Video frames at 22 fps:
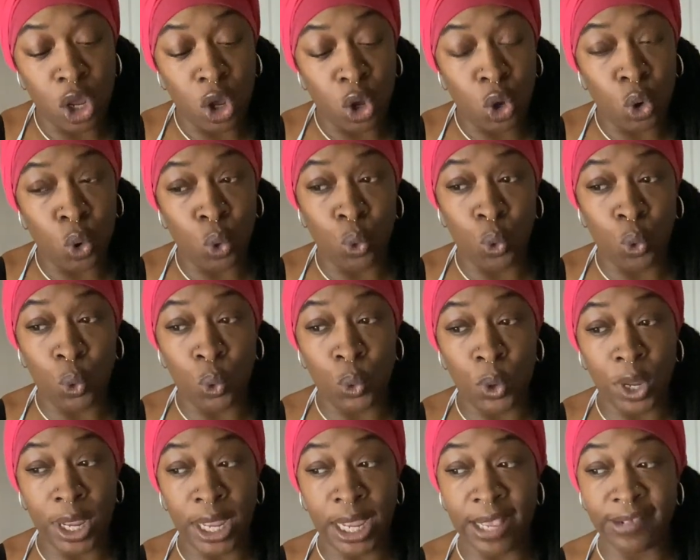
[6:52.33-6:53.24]

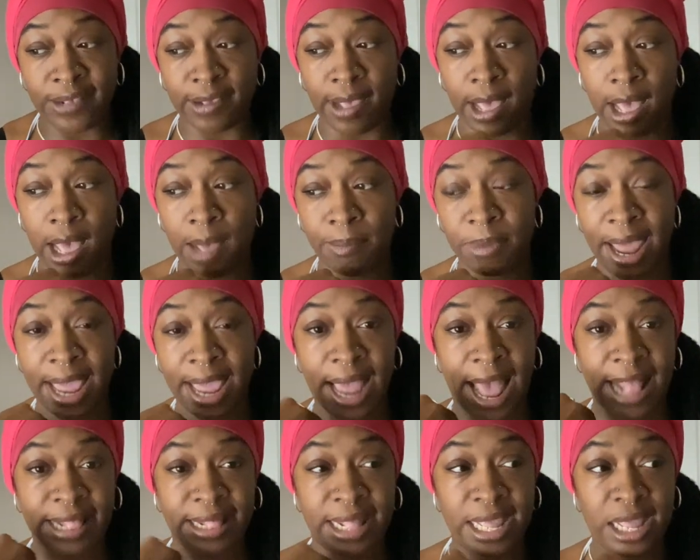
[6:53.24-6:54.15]
who is like,
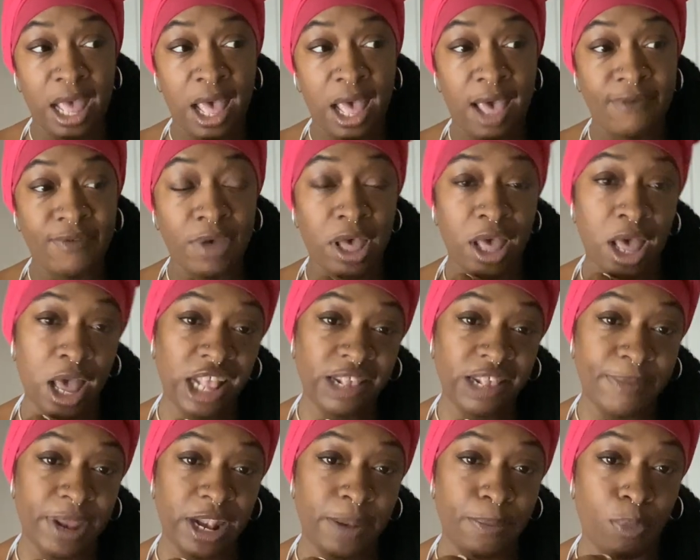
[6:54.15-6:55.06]
I think of a
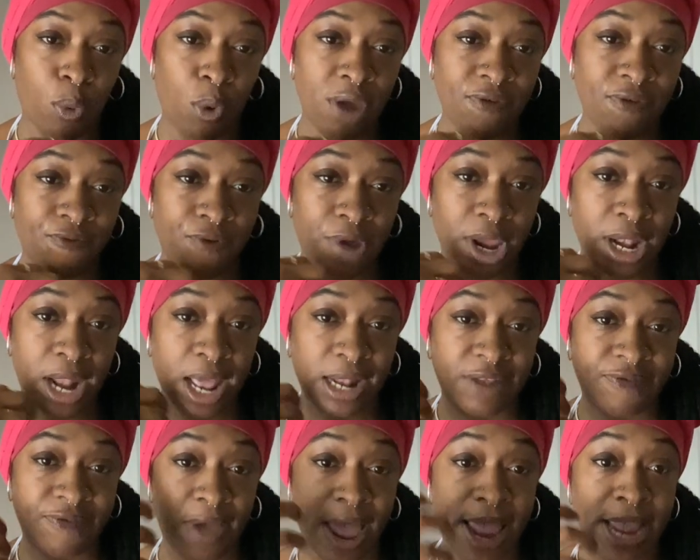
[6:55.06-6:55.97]
husband, boyfriend, a
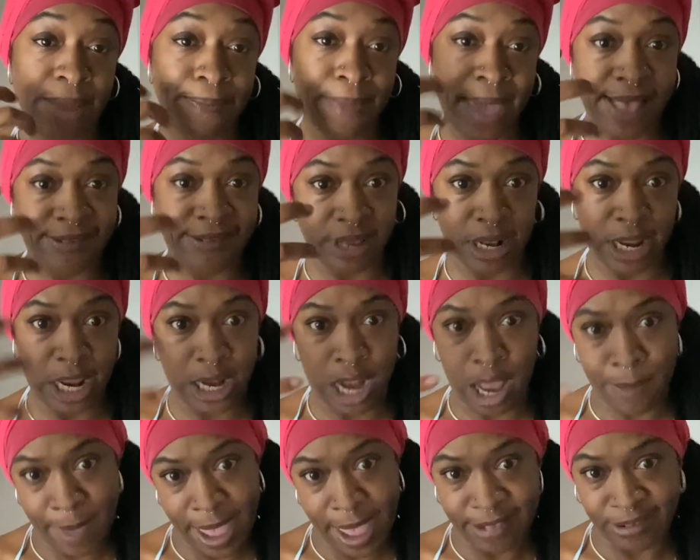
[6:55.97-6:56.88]
divine masculine, a
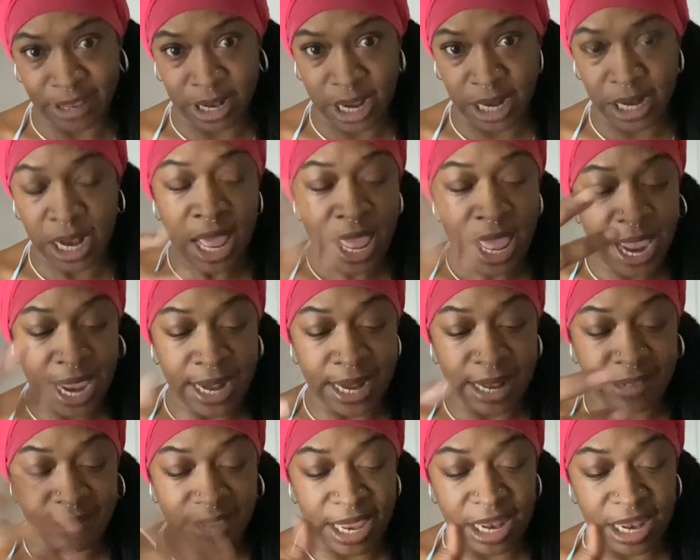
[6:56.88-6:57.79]
masculine in
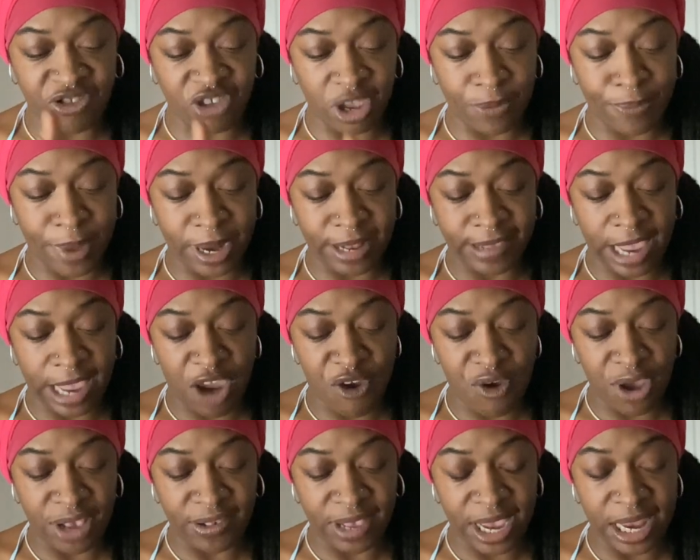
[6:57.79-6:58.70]
this energy, but it's
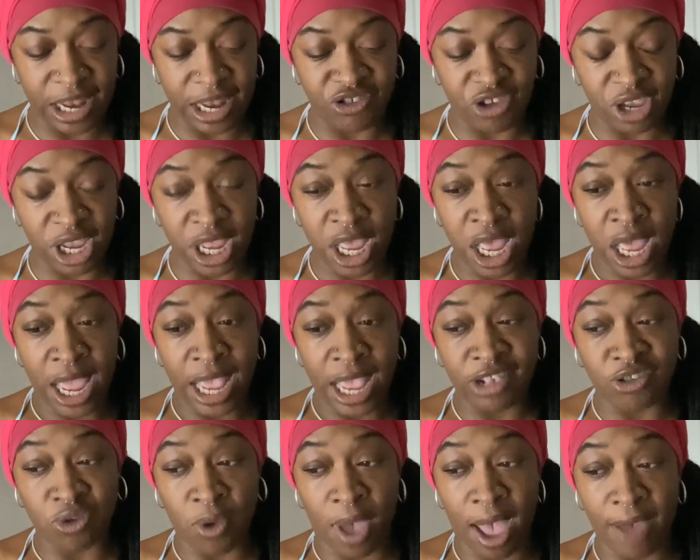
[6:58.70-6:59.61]
Aries energy. And
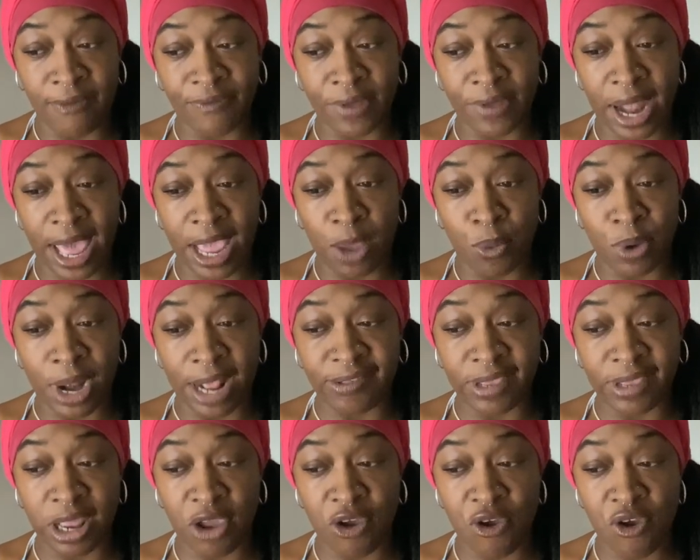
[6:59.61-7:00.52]
so I feel like when I
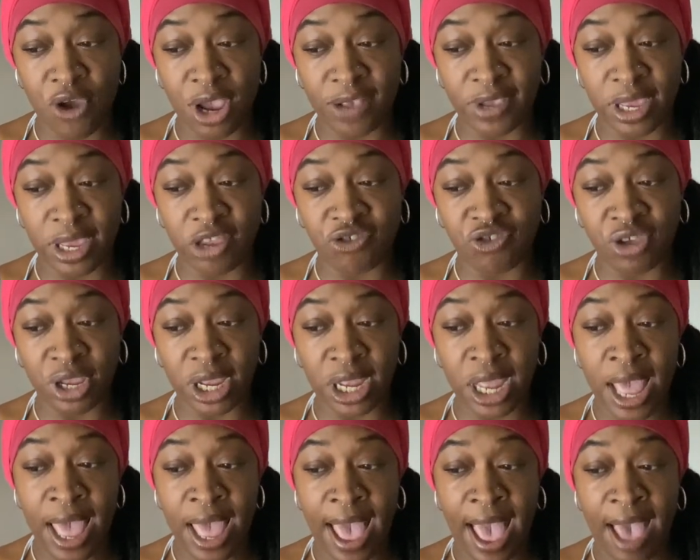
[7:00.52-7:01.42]
see the Aries energy,
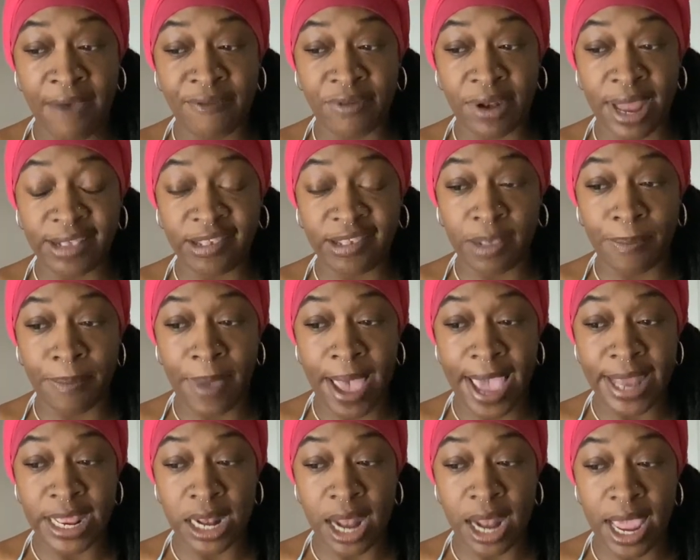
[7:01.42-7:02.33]
I feel like
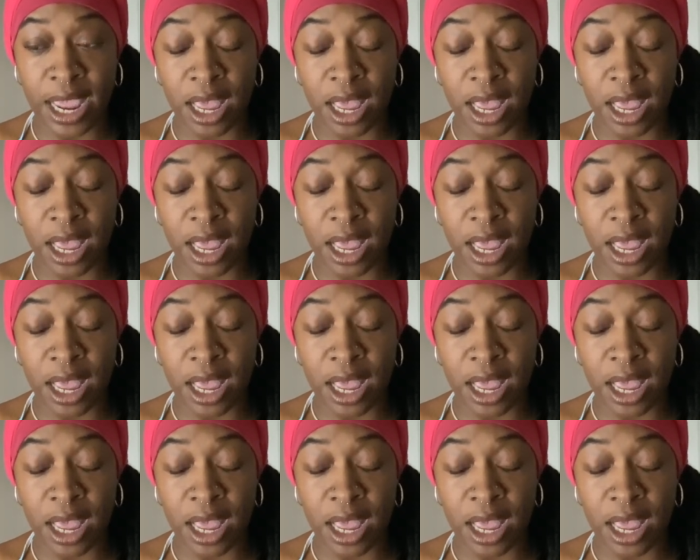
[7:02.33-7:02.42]
somebody like